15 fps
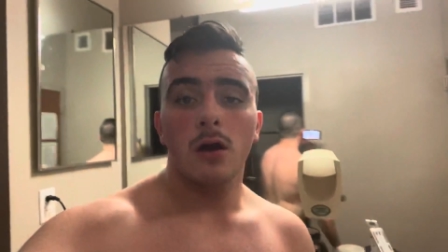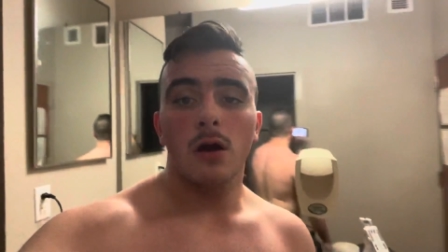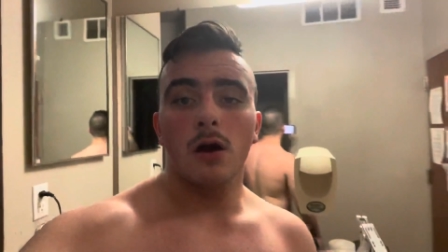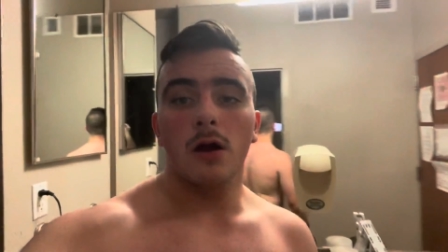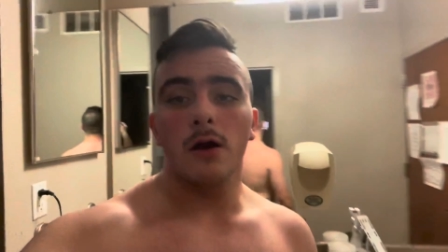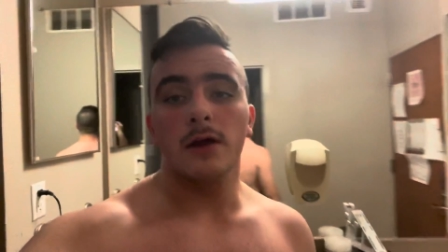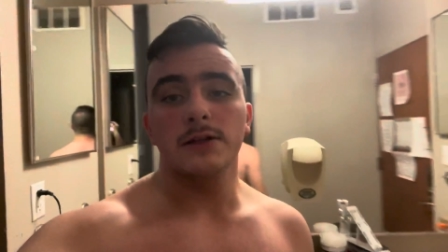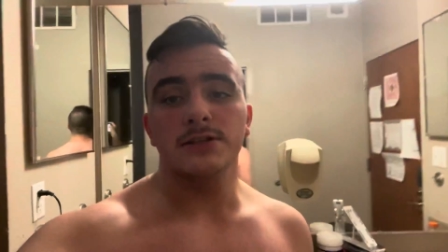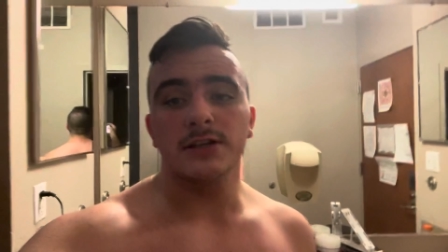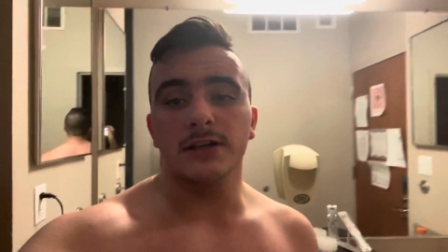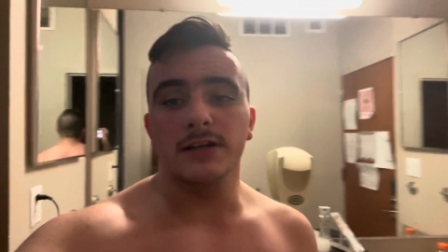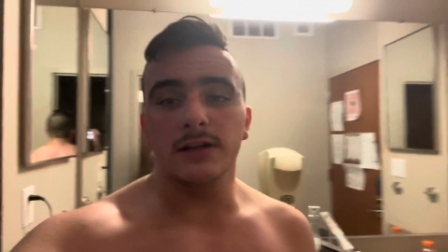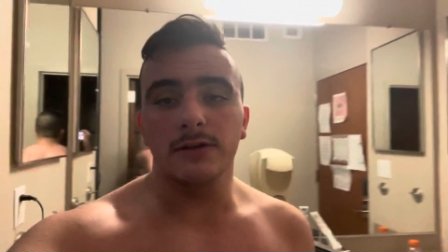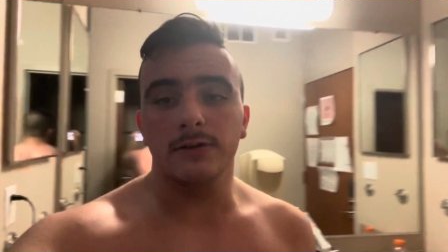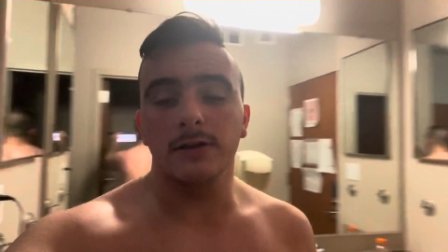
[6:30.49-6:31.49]
All right, check
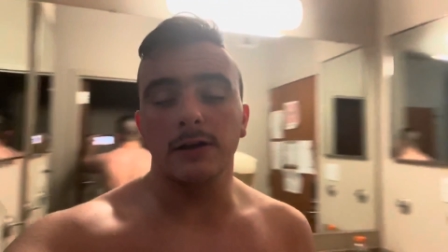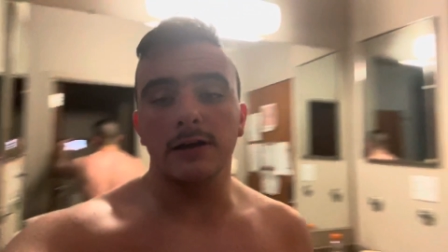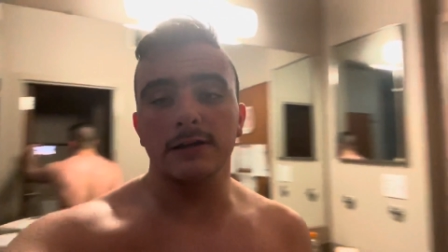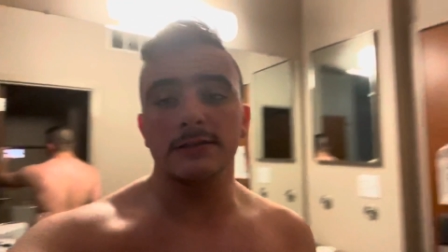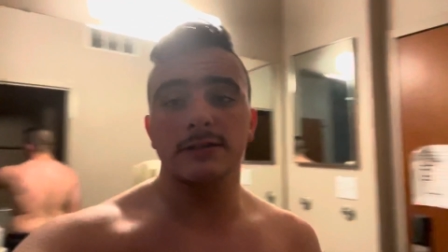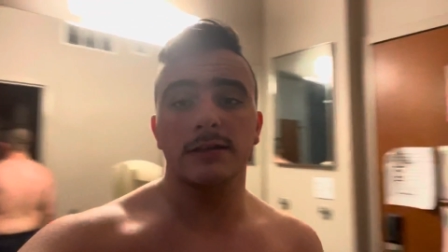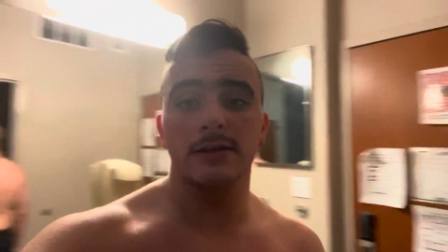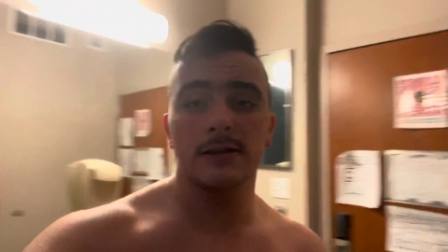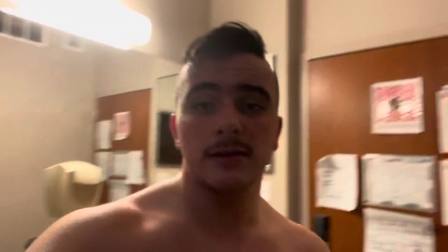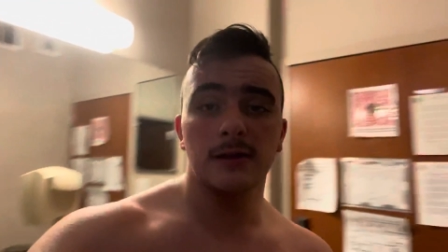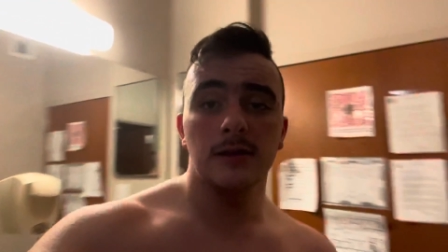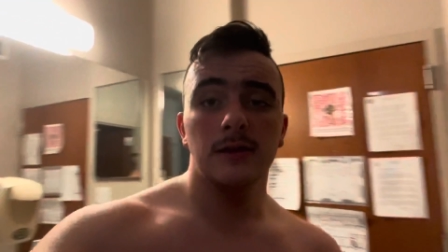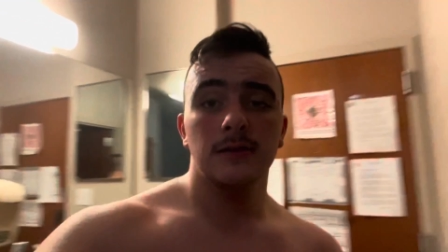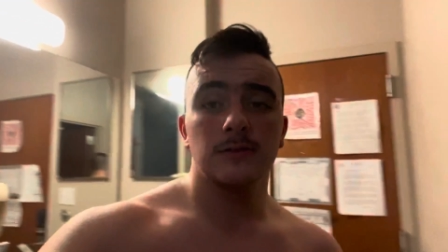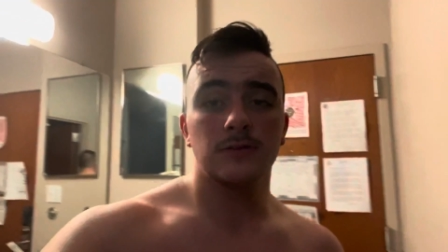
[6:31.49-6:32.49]
it out, guys.
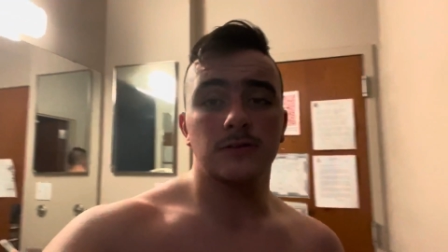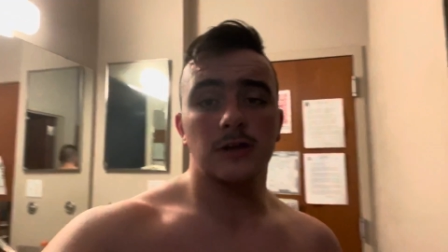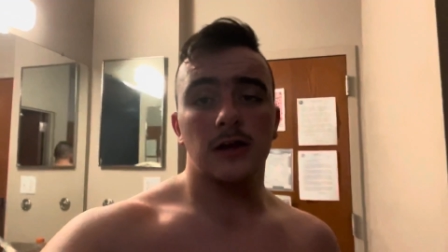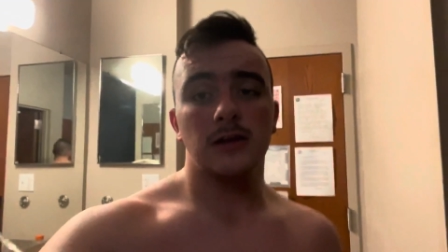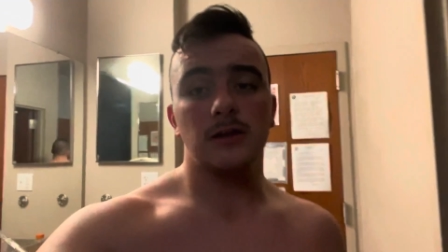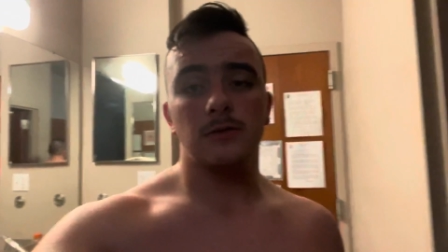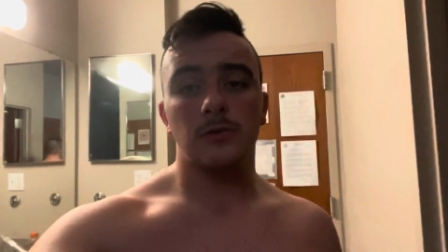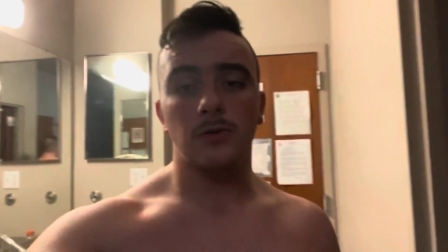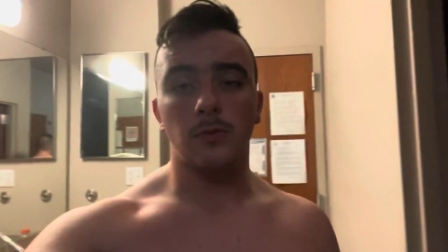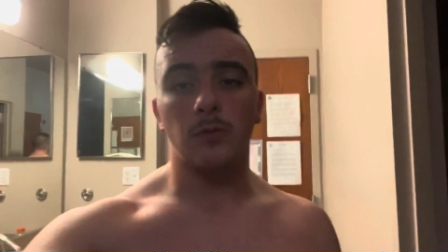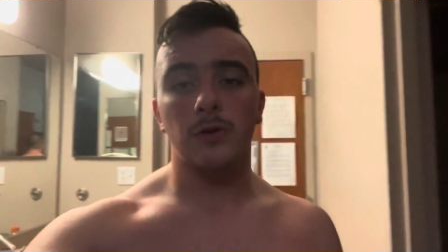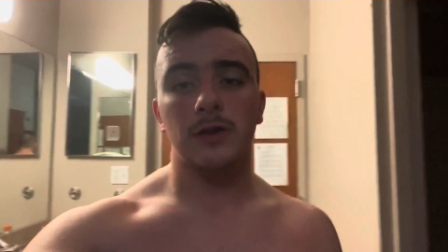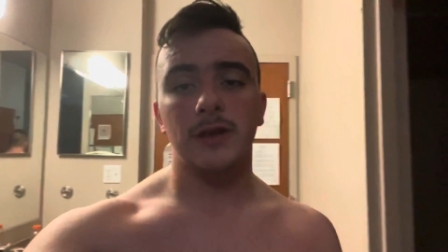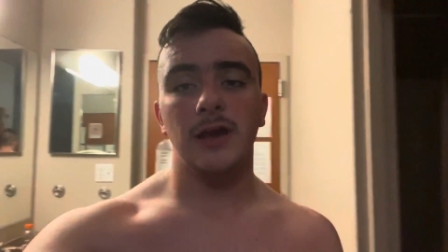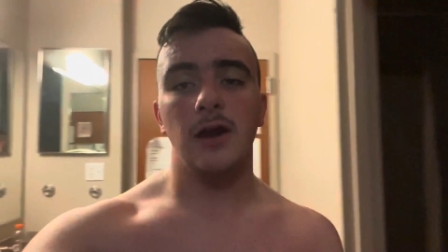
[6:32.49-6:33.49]
Just got done with a
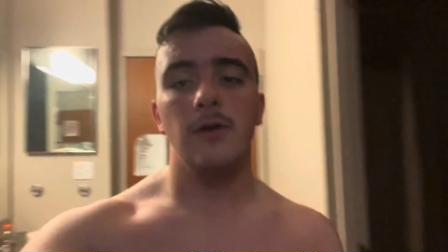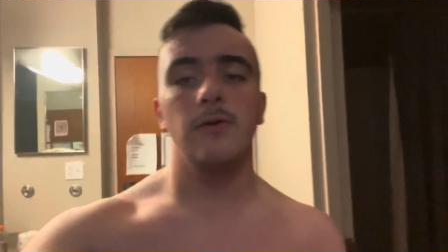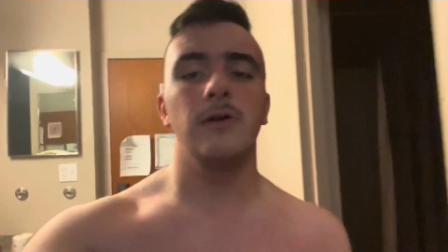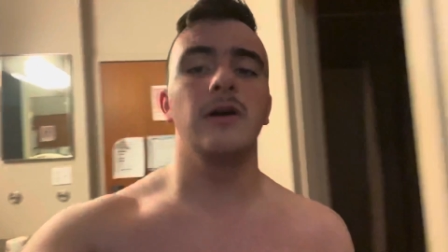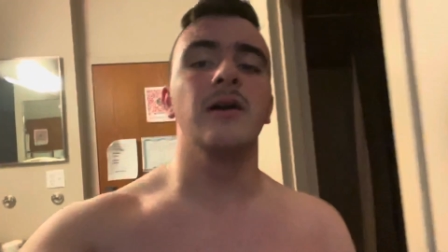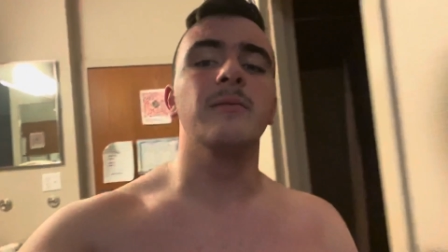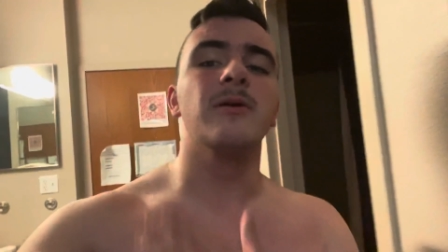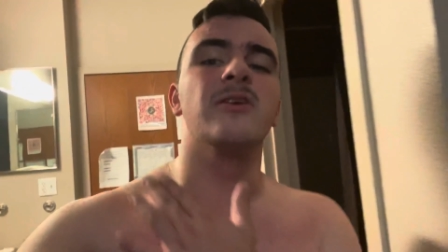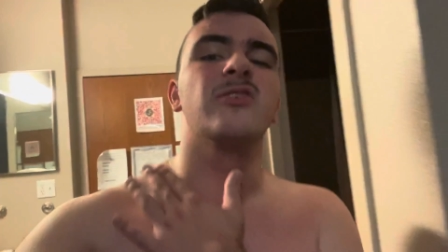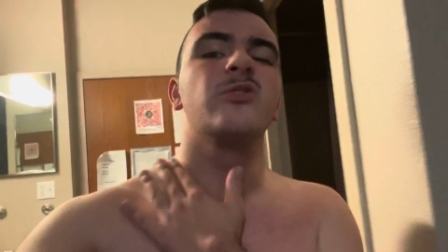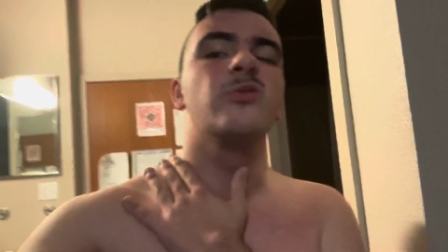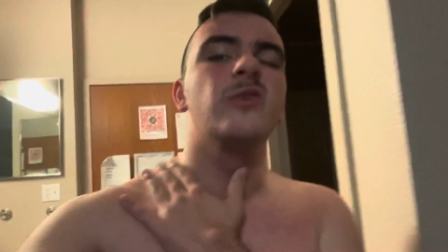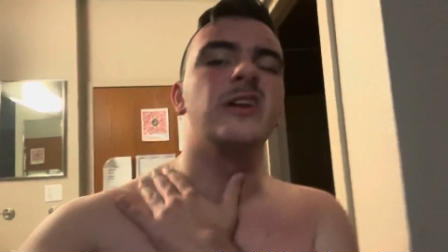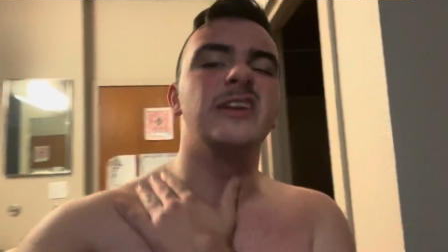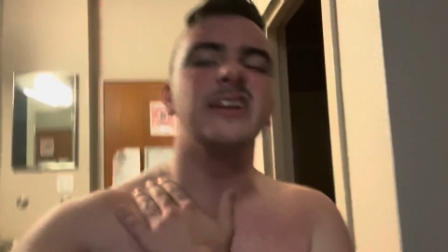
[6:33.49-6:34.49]
workout. I'm all
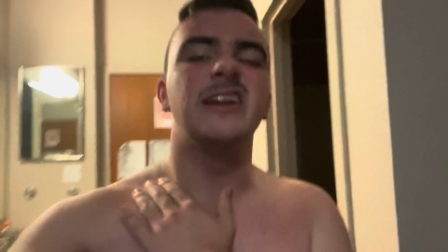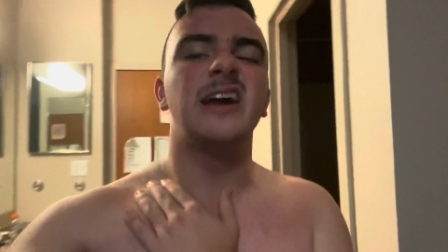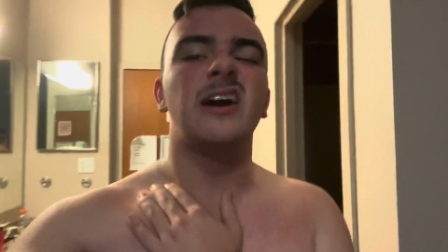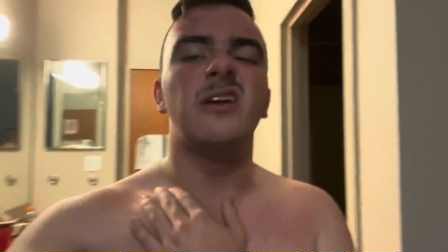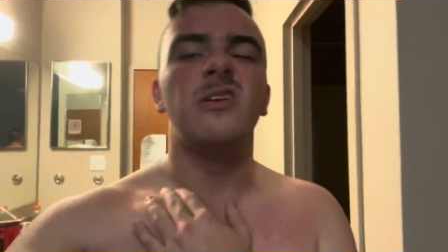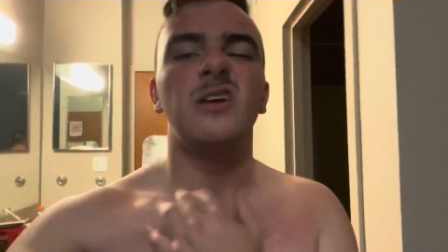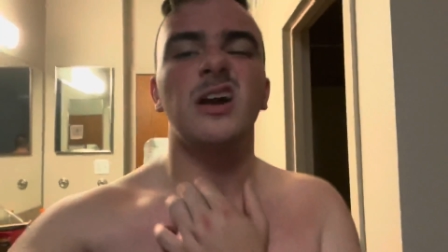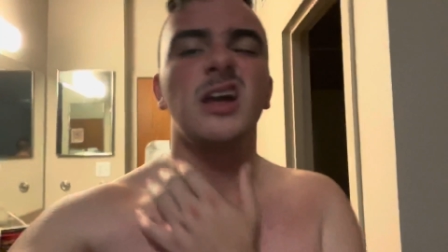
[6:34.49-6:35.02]
sweaty now.